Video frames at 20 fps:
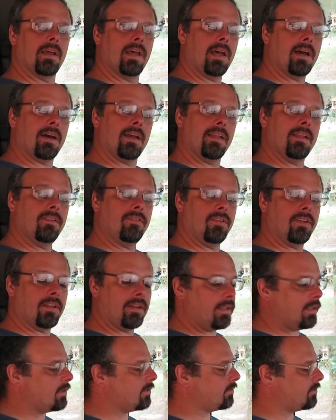how easy
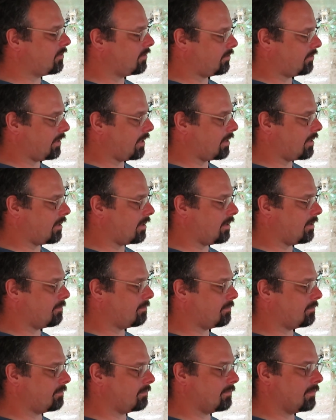it is to set up,